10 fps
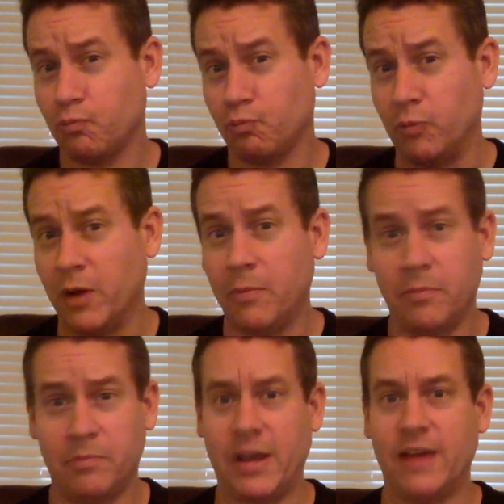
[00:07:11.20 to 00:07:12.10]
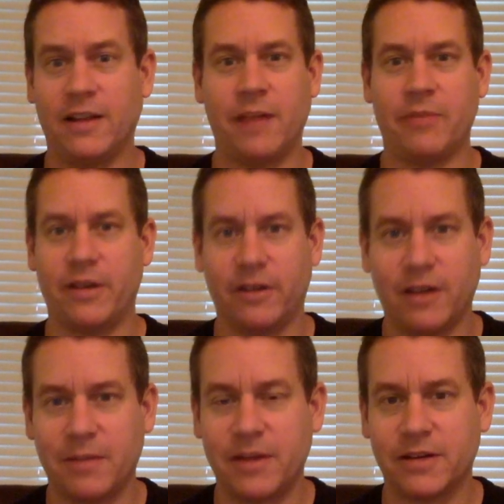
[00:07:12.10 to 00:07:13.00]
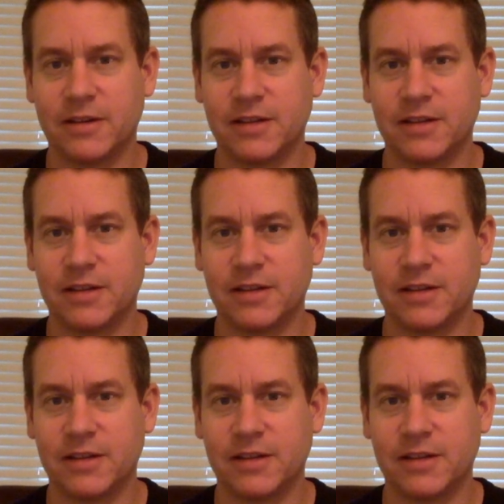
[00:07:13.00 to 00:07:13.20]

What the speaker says: you know, paid a lot better. I'm not going